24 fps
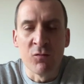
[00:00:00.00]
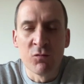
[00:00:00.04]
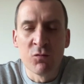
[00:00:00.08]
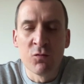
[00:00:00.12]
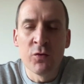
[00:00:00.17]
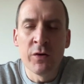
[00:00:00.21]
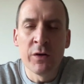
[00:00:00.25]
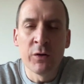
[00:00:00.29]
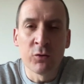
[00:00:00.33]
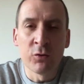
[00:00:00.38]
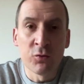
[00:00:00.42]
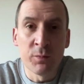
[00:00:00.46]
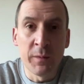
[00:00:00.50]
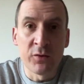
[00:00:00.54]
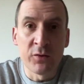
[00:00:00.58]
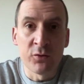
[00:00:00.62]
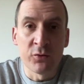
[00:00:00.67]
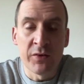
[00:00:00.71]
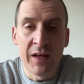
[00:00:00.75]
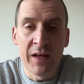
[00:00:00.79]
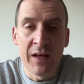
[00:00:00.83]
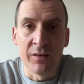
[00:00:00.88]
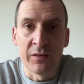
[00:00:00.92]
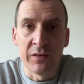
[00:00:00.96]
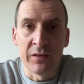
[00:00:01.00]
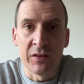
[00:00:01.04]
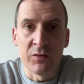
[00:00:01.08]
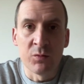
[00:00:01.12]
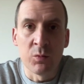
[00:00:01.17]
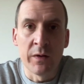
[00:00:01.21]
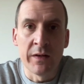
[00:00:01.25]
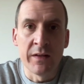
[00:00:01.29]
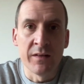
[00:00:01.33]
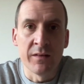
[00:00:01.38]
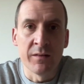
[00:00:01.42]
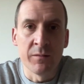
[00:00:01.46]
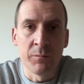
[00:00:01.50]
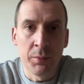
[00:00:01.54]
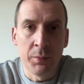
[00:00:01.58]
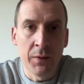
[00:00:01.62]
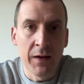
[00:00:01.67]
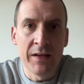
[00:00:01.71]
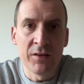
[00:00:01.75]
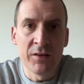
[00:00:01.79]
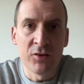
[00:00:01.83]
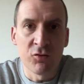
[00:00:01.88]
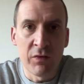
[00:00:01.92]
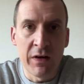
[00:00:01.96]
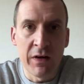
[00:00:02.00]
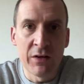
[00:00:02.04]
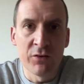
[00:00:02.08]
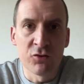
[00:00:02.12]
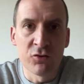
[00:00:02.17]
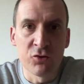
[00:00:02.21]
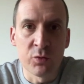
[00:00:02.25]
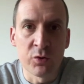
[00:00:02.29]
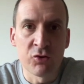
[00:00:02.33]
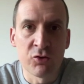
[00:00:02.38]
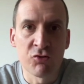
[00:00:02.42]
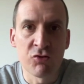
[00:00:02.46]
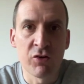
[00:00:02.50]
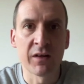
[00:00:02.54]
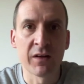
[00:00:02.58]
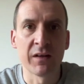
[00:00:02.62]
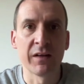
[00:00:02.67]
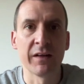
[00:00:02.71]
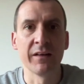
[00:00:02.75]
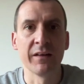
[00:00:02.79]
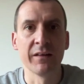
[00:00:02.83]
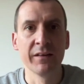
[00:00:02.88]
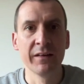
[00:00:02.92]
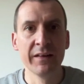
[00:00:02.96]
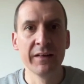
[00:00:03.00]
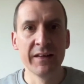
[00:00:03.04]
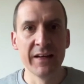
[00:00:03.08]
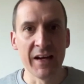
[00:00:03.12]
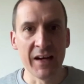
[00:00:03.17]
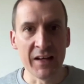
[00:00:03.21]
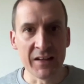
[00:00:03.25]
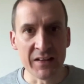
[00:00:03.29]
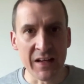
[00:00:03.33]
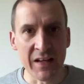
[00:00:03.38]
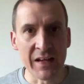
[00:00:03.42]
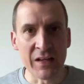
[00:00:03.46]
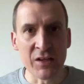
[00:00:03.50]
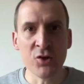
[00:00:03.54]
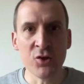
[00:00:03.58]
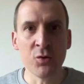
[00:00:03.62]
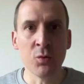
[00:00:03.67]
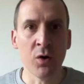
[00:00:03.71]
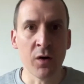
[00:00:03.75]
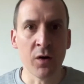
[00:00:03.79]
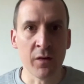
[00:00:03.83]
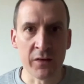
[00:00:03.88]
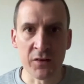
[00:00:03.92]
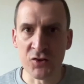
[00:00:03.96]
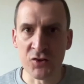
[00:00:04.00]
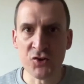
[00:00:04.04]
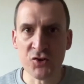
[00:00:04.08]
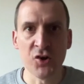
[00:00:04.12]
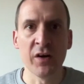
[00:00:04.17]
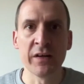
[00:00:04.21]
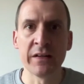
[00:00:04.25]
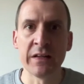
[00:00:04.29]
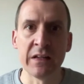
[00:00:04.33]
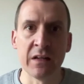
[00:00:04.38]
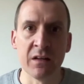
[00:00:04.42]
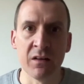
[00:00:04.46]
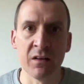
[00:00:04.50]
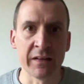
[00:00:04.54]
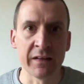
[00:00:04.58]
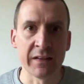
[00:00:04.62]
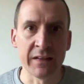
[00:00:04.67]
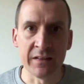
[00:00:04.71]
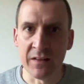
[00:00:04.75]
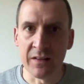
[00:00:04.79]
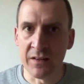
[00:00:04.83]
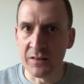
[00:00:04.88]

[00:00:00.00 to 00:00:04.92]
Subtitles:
real special talent is when players around you are struggling and yet you are the shining light.